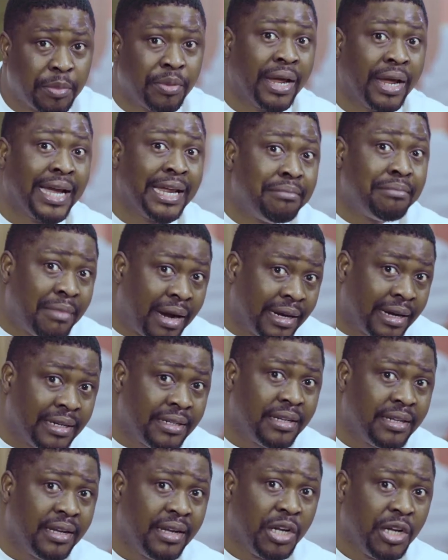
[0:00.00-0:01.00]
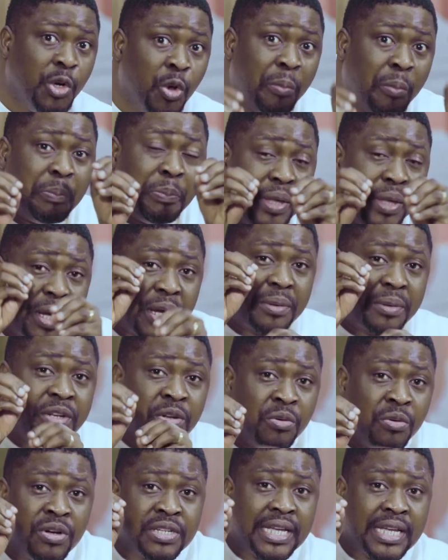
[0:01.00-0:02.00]
people that get married. Don't pick
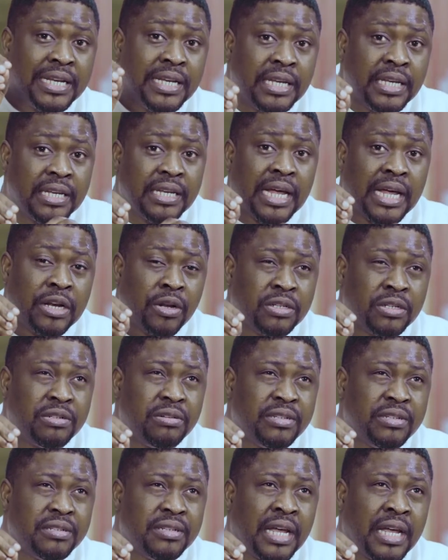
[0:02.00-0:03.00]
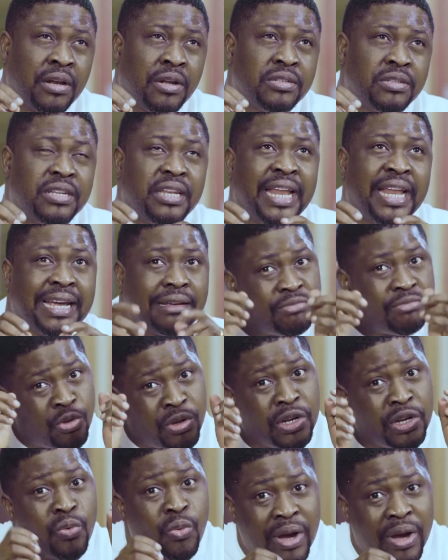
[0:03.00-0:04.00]
the ones that didn't are not they're not like
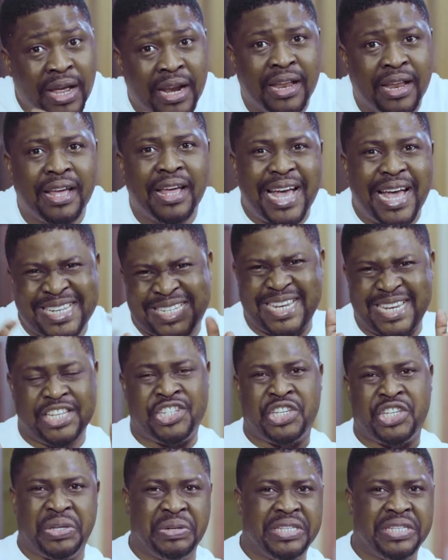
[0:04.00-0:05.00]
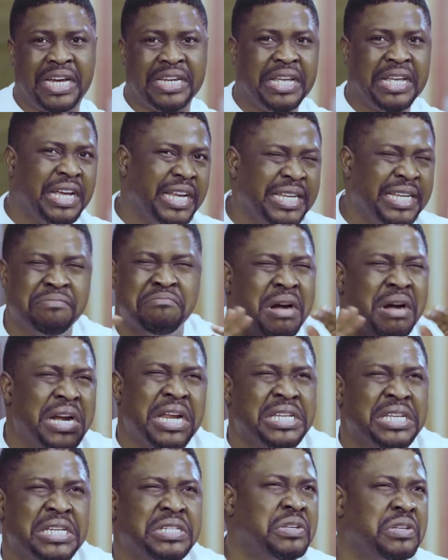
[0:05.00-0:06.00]
doing well as an excuse that the
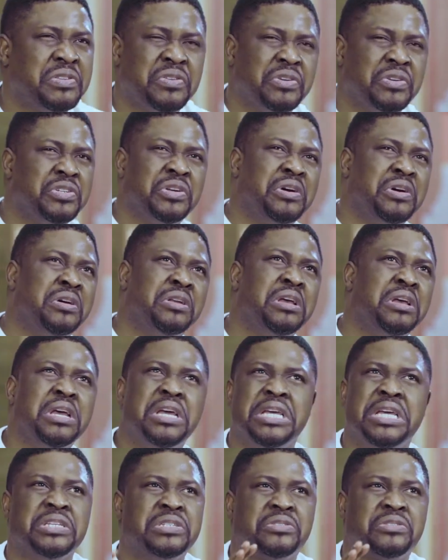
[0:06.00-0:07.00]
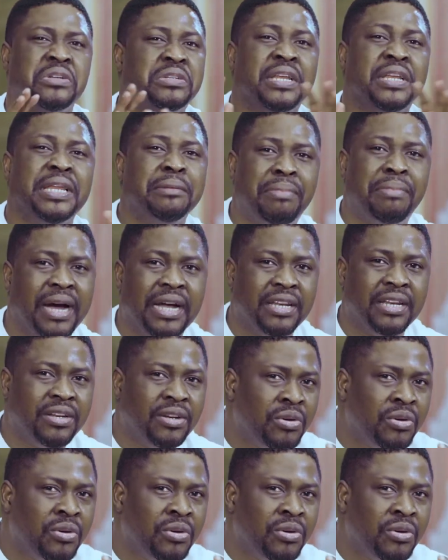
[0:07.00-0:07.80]
marriage institution is totally bad.